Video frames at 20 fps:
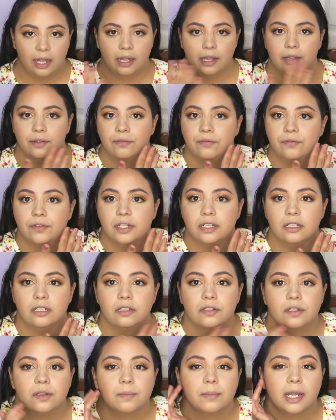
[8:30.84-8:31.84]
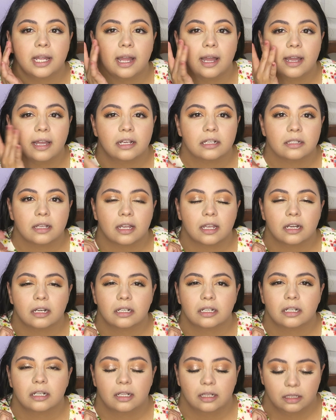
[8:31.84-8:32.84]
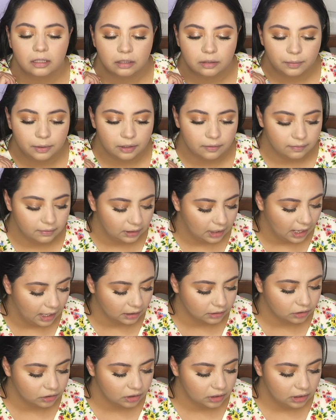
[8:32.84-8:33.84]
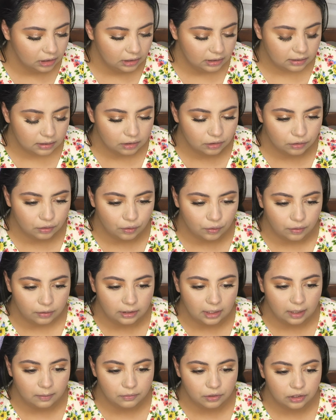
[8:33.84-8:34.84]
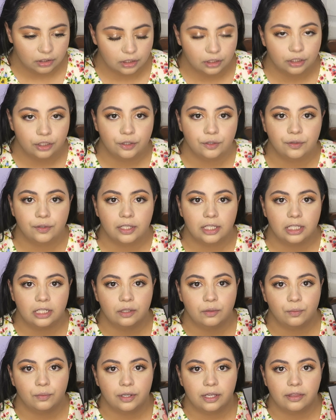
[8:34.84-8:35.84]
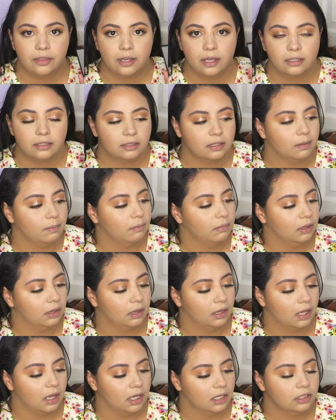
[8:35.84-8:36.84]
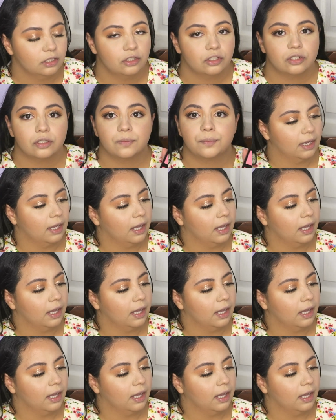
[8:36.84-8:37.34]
I finished my eyes. I added a little bit of lashes, so now I'm just gonna go in with some blush.